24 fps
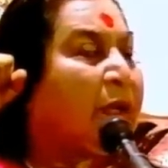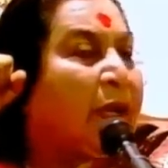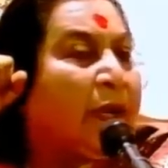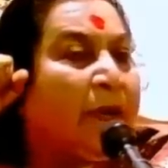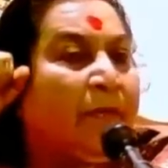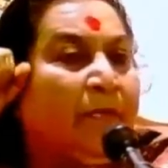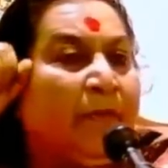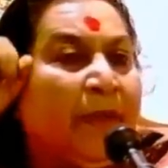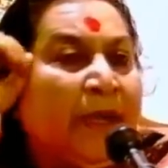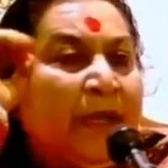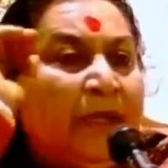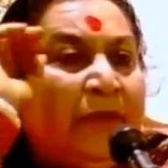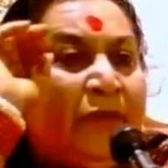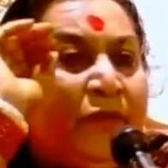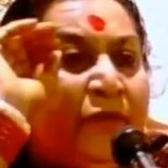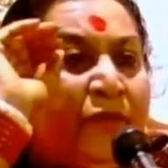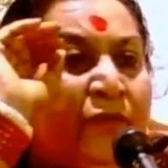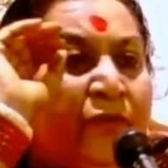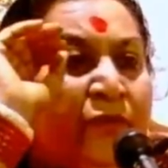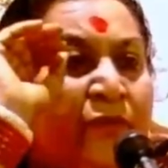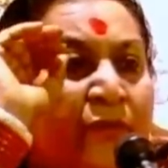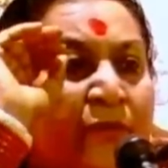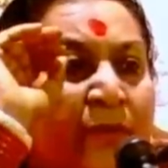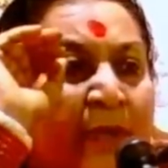and makes
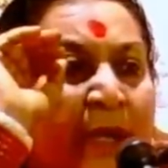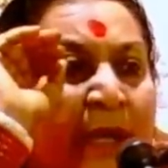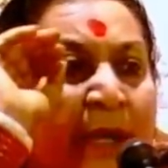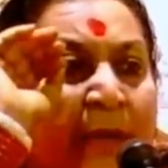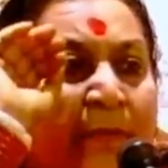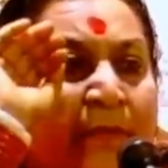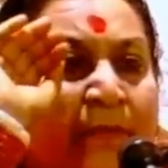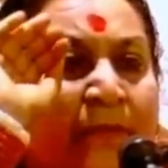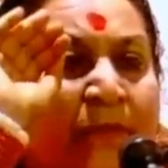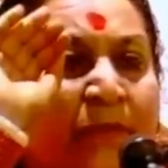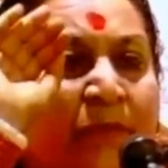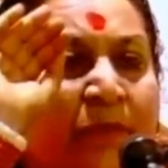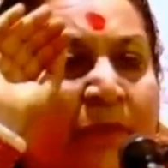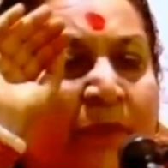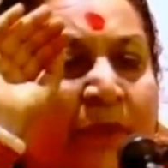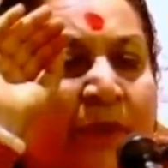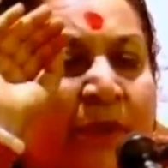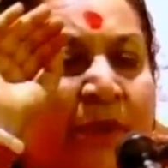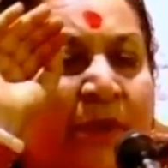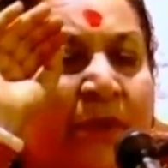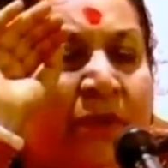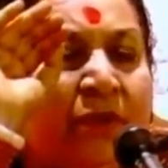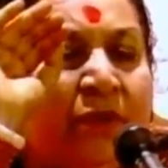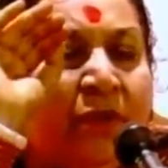you
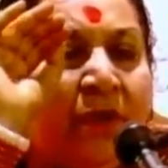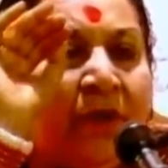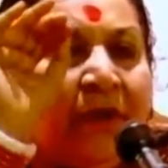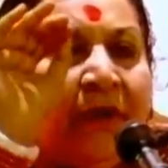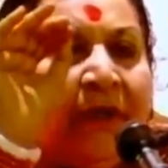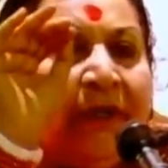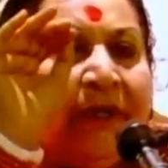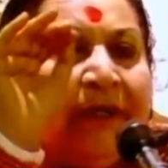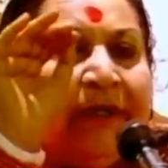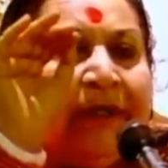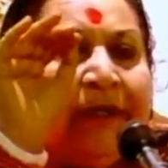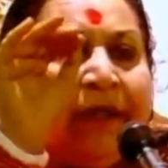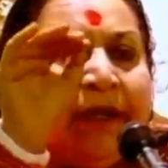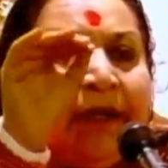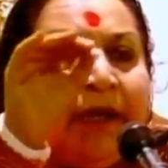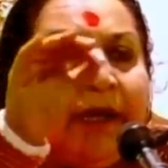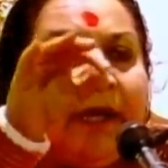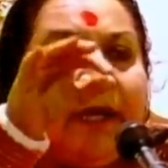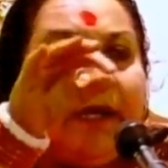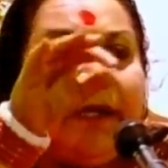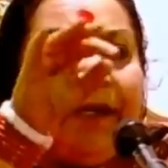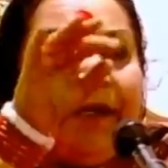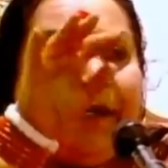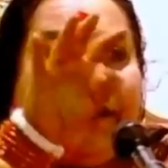absolutely thoughtless.
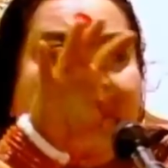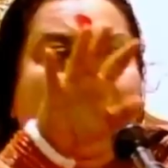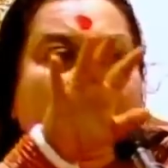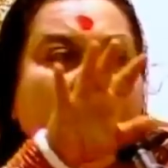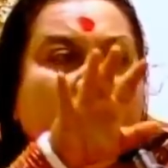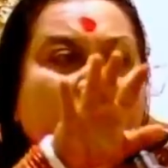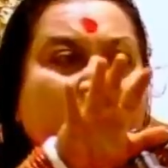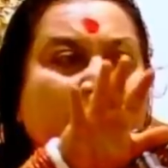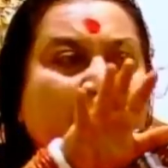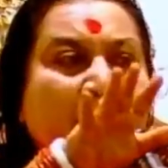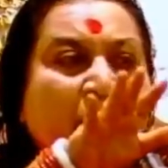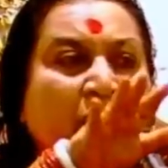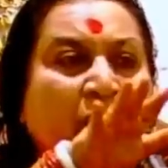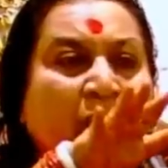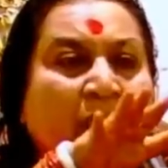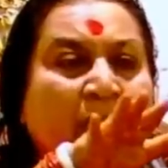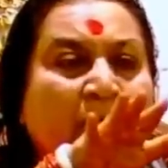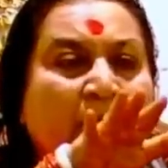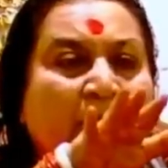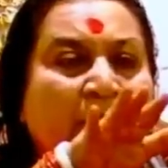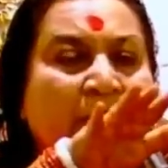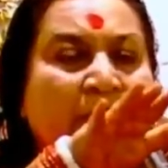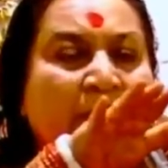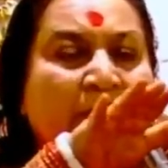And in that
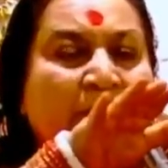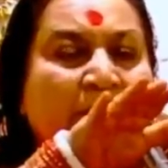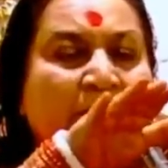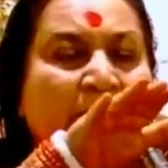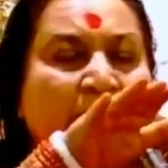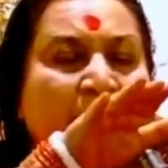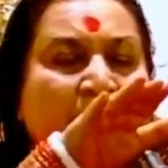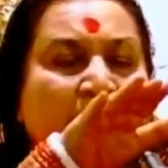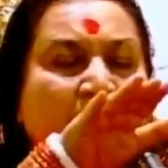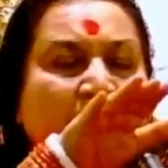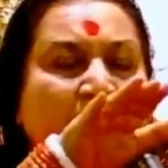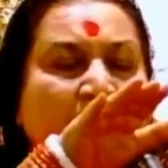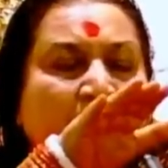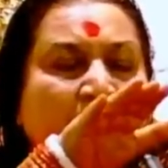thoughtless